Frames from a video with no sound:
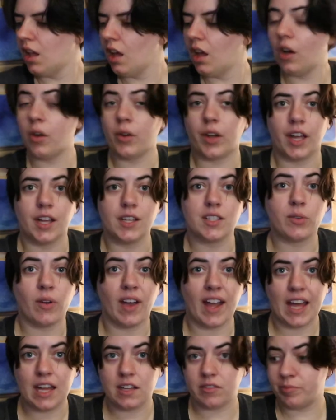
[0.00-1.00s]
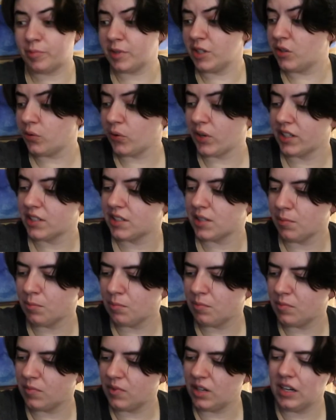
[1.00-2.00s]
Okay, so I have been doing
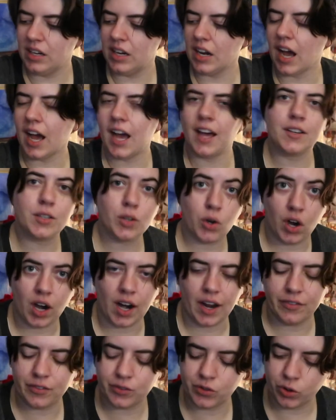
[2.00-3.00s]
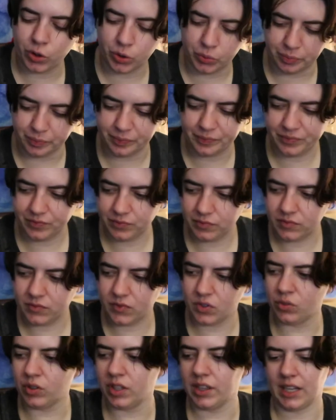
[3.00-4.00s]
some not craft room
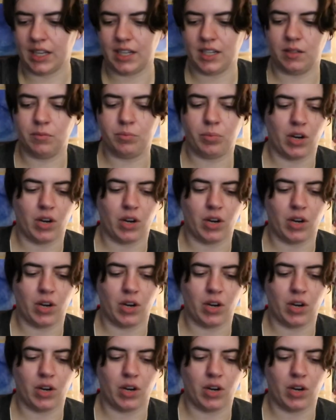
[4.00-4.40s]
related